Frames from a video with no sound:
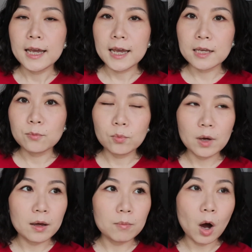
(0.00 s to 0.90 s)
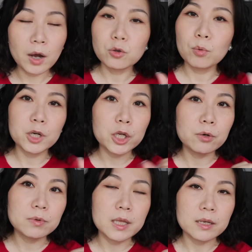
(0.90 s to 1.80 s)
I normally
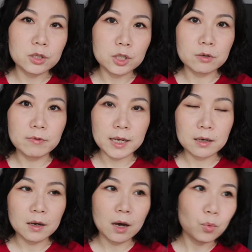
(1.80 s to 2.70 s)
use this during